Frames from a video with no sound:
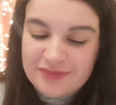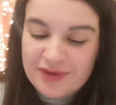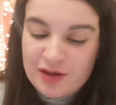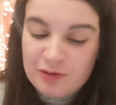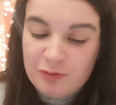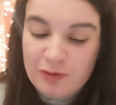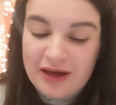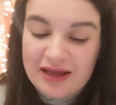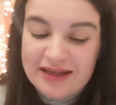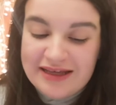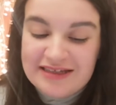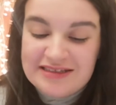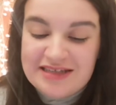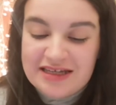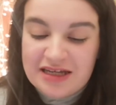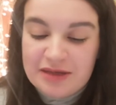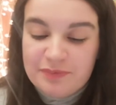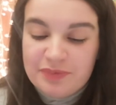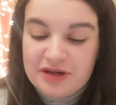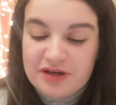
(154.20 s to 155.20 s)
Well, he
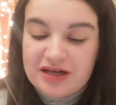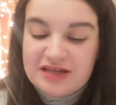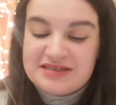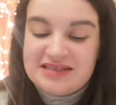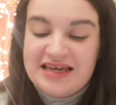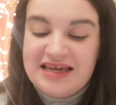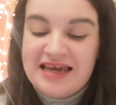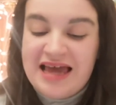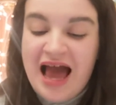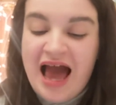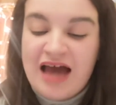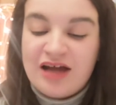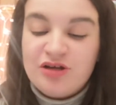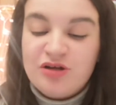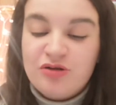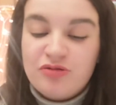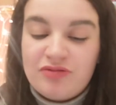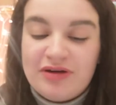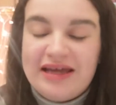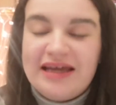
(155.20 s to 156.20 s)
did it because he had
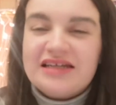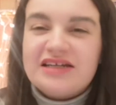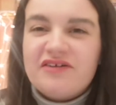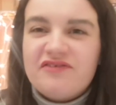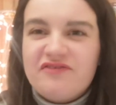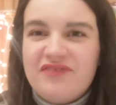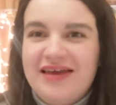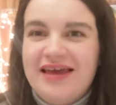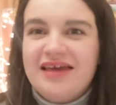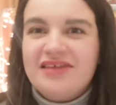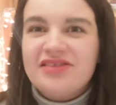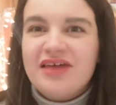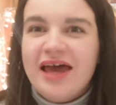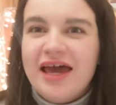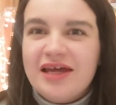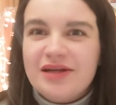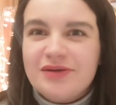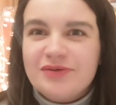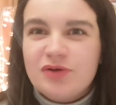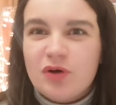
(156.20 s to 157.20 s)
great faith
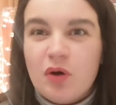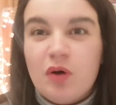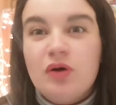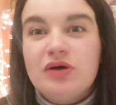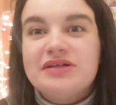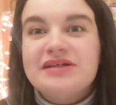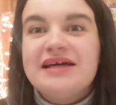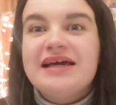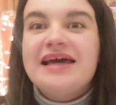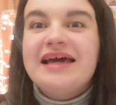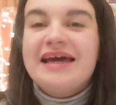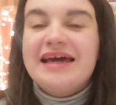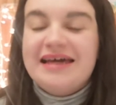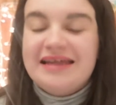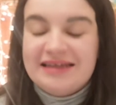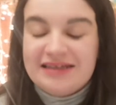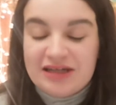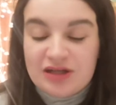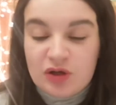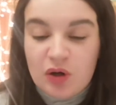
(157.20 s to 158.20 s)
in God,
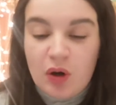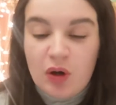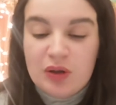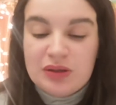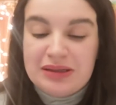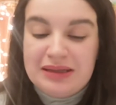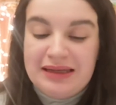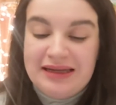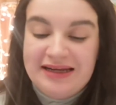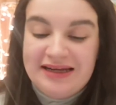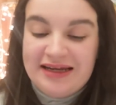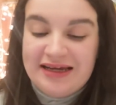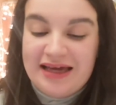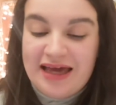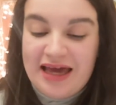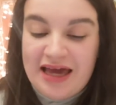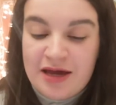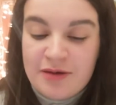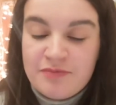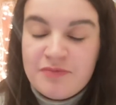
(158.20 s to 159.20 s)
in God leading
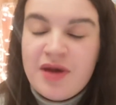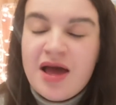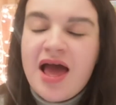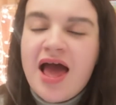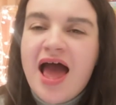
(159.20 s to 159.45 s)
him